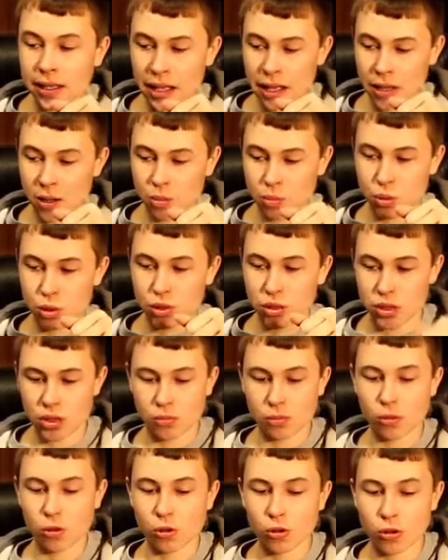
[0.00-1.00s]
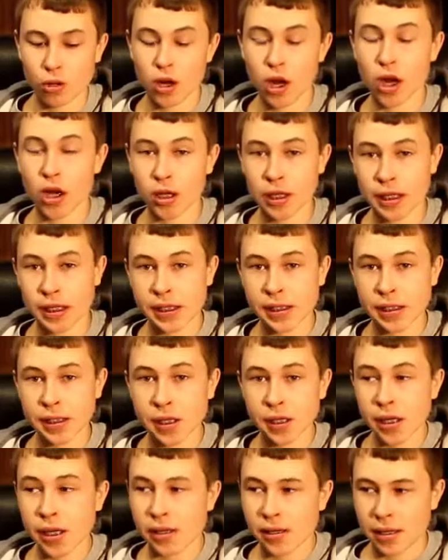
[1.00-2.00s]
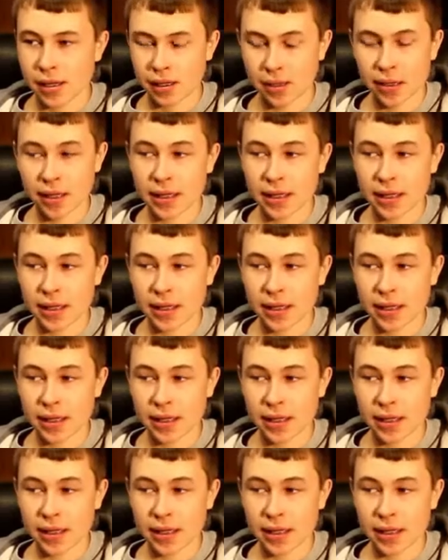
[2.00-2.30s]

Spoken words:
I'll put some more on it and